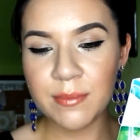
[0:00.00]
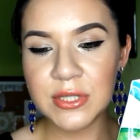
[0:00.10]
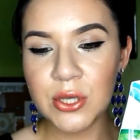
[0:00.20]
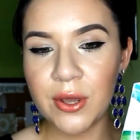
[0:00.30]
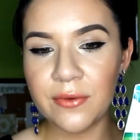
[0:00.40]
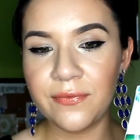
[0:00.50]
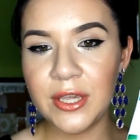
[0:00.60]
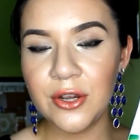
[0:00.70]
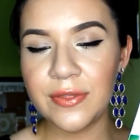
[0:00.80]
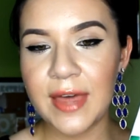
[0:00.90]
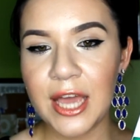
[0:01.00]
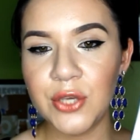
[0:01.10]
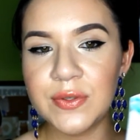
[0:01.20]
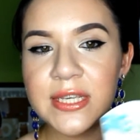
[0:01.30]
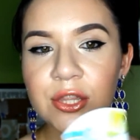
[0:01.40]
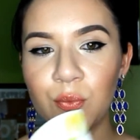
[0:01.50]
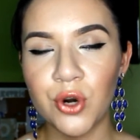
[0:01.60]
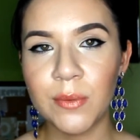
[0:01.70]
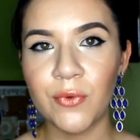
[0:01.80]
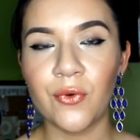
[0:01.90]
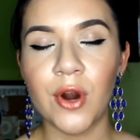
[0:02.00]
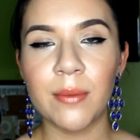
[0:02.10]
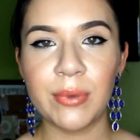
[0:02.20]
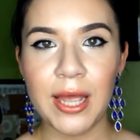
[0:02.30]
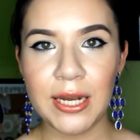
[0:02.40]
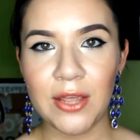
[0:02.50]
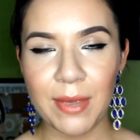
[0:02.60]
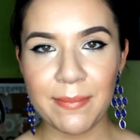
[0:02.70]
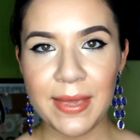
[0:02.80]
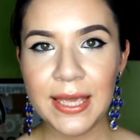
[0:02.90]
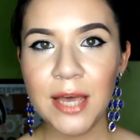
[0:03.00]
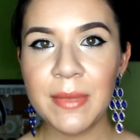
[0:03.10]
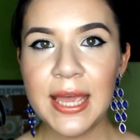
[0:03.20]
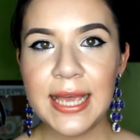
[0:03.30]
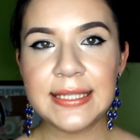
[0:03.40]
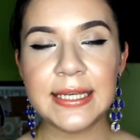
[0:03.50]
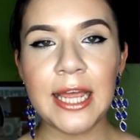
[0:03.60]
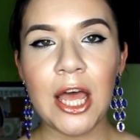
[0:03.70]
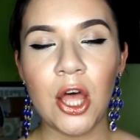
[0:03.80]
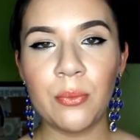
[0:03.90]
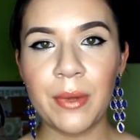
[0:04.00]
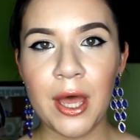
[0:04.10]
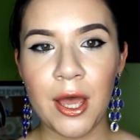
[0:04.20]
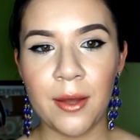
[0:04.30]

So I figured that using it in the morning before I apply any of my makeup is going to help